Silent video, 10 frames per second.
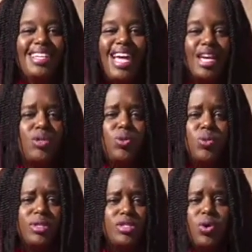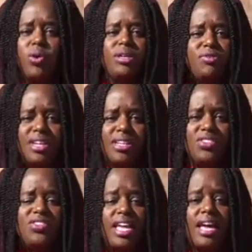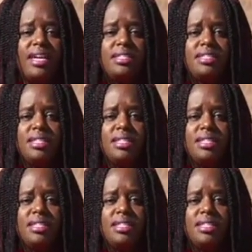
like you don't even understand.